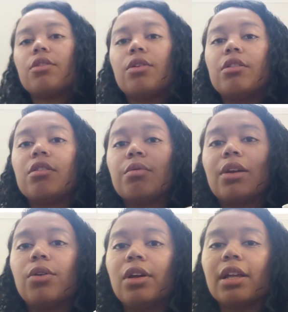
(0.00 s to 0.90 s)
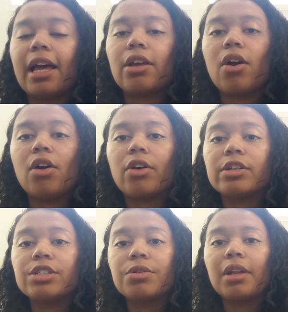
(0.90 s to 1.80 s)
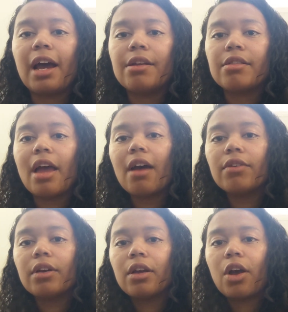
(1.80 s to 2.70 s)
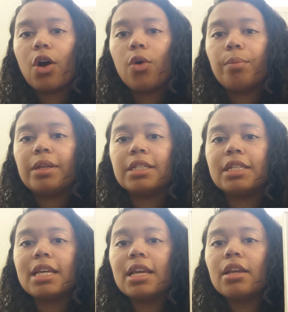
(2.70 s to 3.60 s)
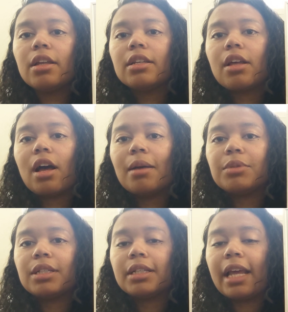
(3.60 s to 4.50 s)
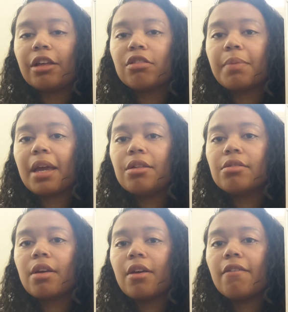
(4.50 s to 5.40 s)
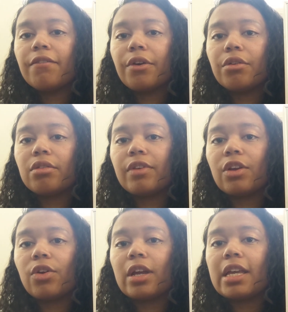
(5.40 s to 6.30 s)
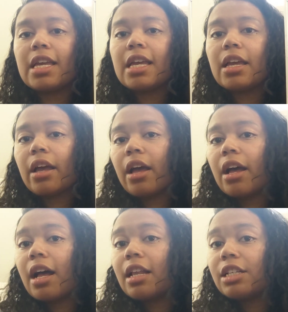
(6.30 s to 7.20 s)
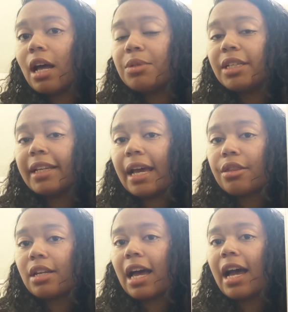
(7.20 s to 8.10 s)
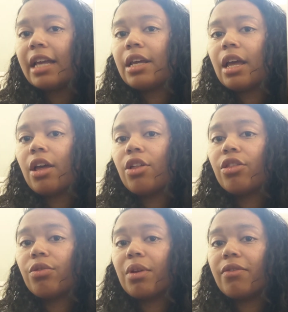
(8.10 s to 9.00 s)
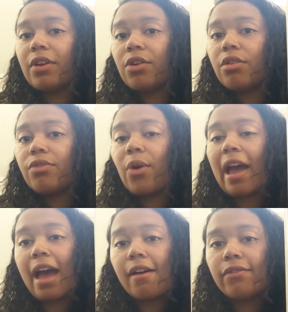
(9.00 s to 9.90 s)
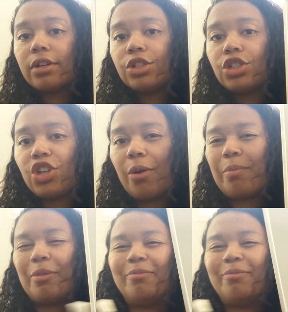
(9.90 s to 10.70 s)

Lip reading: So this is what it will look like on our 2-line staff. Open D, up to the next space, first finger E, up to the next line, 3 fingers for F sharp.